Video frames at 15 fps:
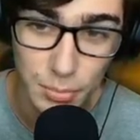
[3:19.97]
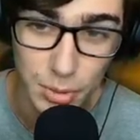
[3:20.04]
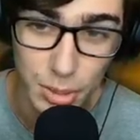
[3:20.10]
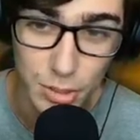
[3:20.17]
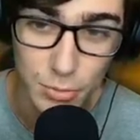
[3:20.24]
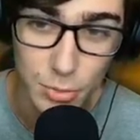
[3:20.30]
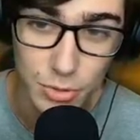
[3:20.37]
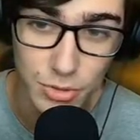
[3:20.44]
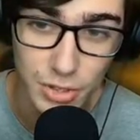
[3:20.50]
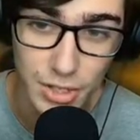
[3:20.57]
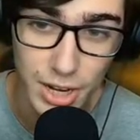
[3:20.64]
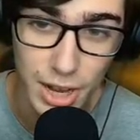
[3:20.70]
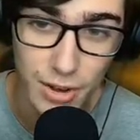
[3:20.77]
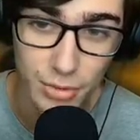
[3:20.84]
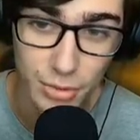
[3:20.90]
his moves are
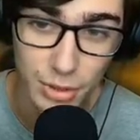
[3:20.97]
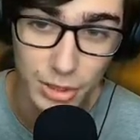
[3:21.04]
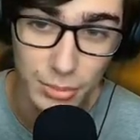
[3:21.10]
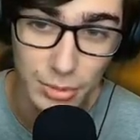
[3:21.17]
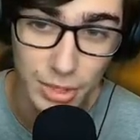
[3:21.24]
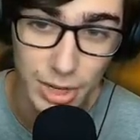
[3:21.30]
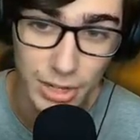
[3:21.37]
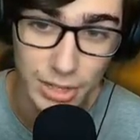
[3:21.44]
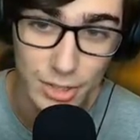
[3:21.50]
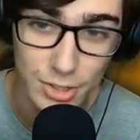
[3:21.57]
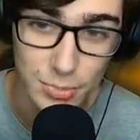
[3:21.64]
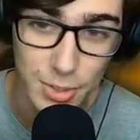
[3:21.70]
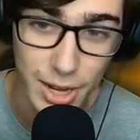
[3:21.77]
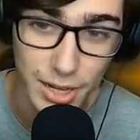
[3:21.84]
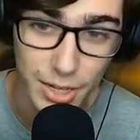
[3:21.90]
not really knocking us
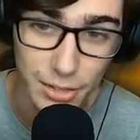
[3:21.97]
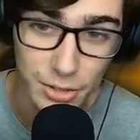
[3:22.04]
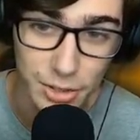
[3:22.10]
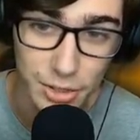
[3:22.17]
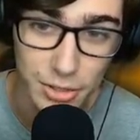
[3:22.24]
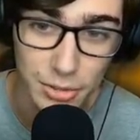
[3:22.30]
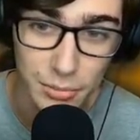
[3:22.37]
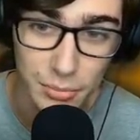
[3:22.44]
back at all.